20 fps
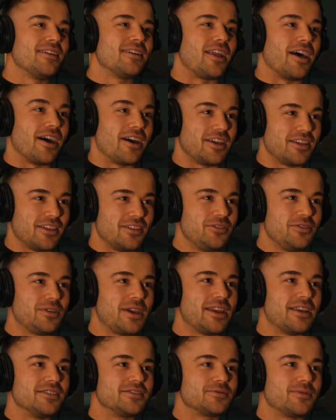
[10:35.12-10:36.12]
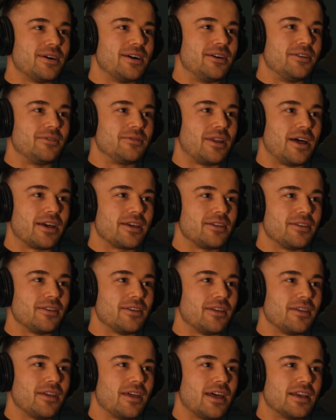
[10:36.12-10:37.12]
like, you get it as well. Like,
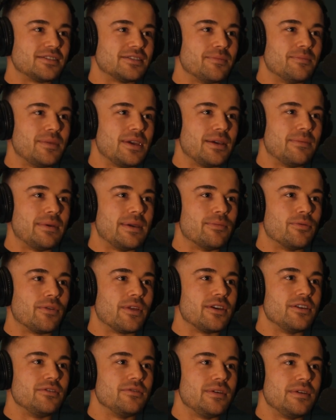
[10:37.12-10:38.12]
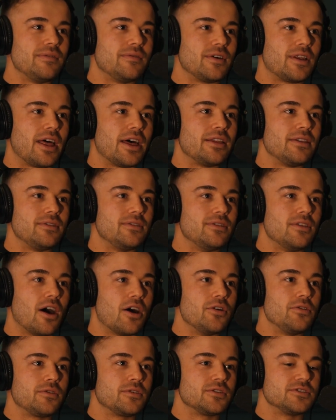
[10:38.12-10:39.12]
as in meeting people that you either like
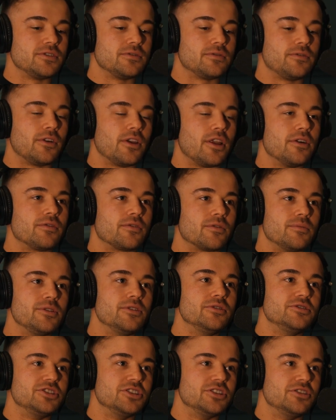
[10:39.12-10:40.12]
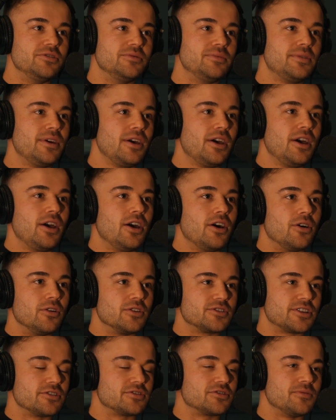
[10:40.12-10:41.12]
know because you follow from YouTube, or
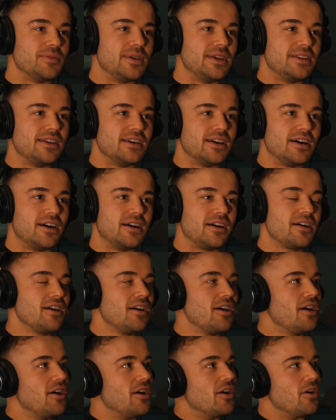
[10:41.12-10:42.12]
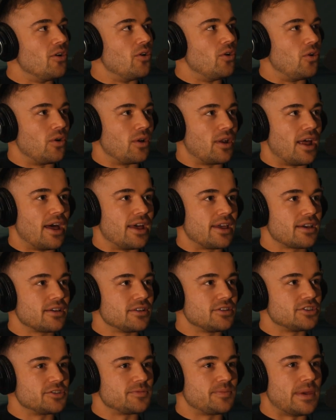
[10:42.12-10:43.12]
social media, or like
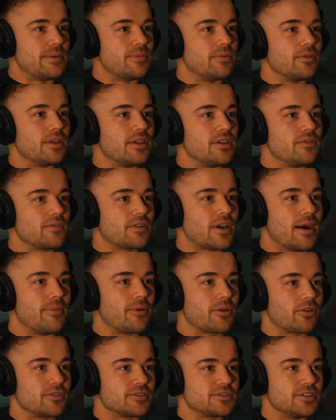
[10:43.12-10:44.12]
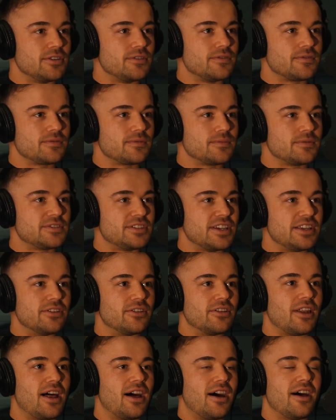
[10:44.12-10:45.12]
just people that you've come across that you've seen
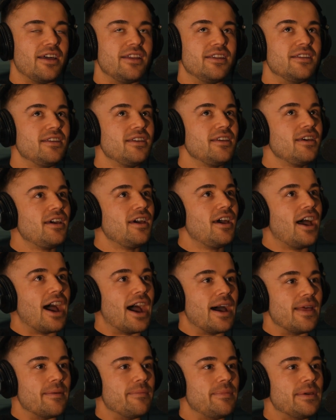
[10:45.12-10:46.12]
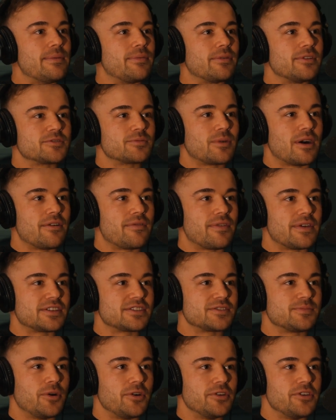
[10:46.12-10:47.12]
online, and then people as well, if they
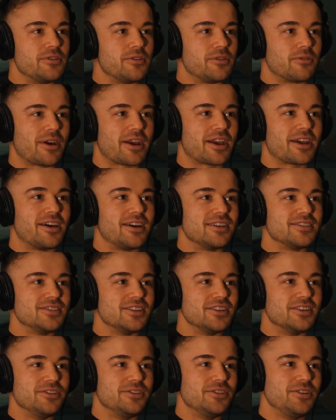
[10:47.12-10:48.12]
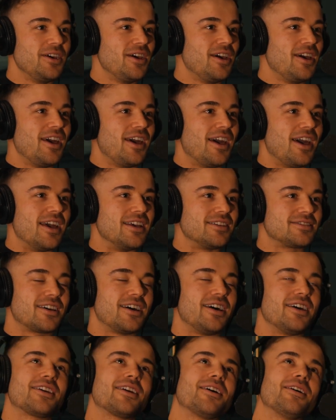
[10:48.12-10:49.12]
spot you or recognize you, it's
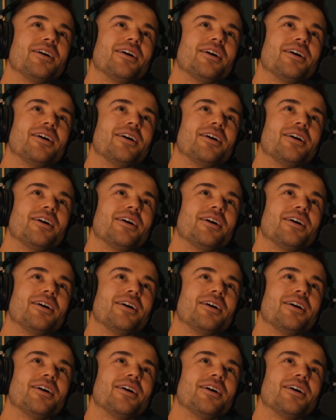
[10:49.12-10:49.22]
like